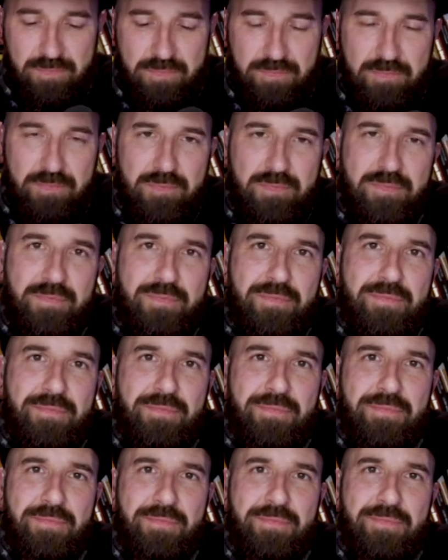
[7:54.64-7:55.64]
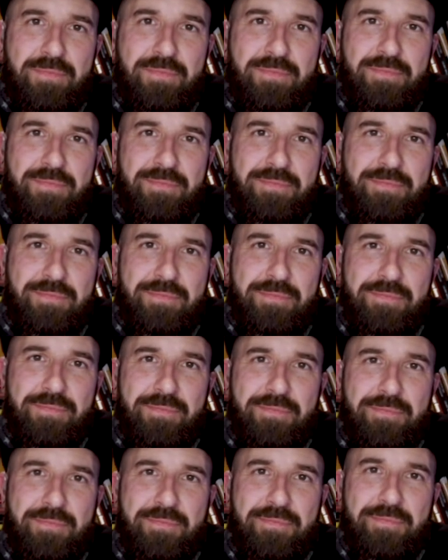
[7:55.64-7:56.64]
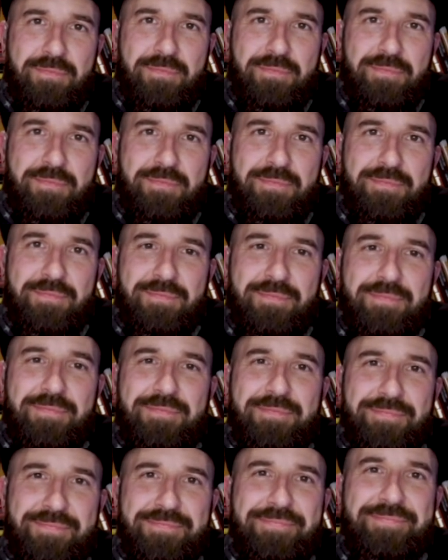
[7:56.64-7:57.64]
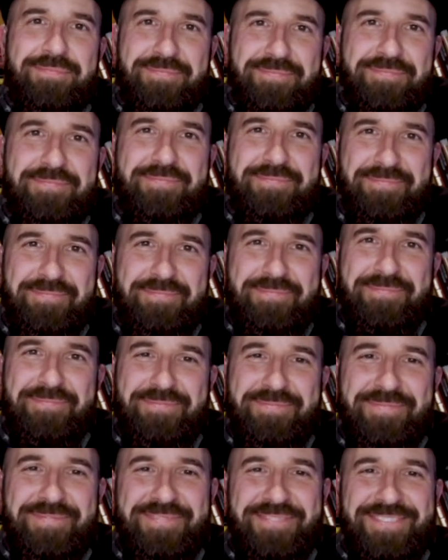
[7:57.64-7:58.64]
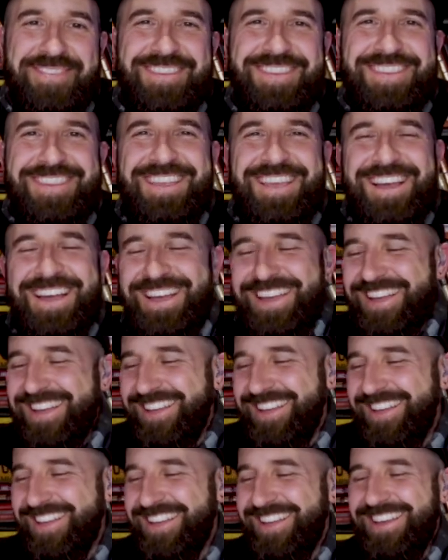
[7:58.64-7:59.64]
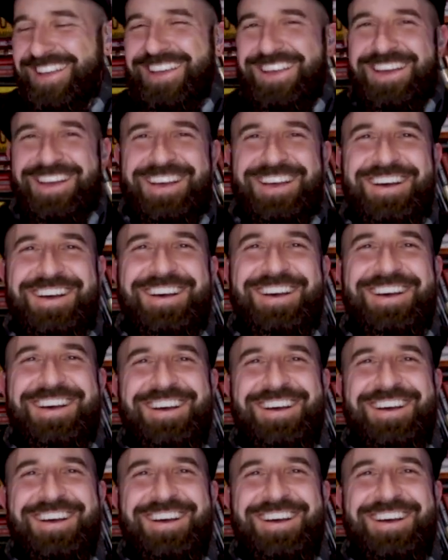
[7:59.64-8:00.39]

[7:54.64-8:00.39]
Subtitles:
(not speaking)